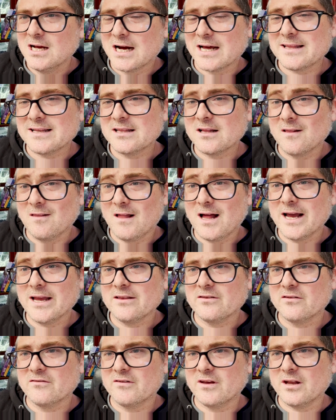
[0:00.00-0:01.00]
I think the
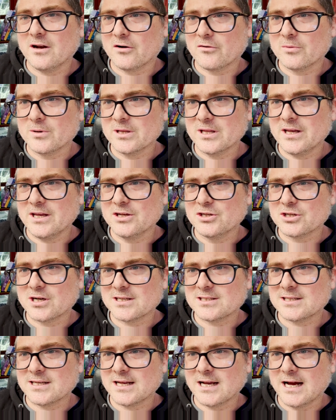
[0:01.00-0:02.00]
lines of it are really
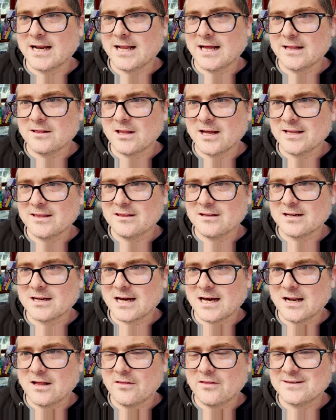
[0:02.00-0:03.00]
interesting, and I like the
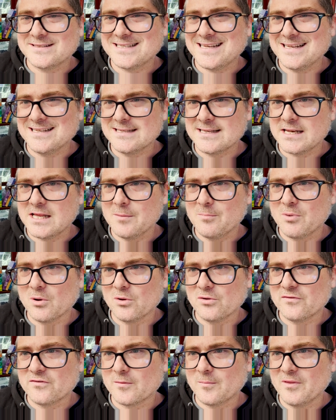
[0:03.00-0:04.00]
kind of the scenes that he
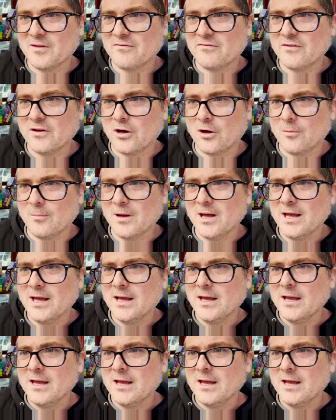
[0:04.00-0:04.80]
pulled from the film.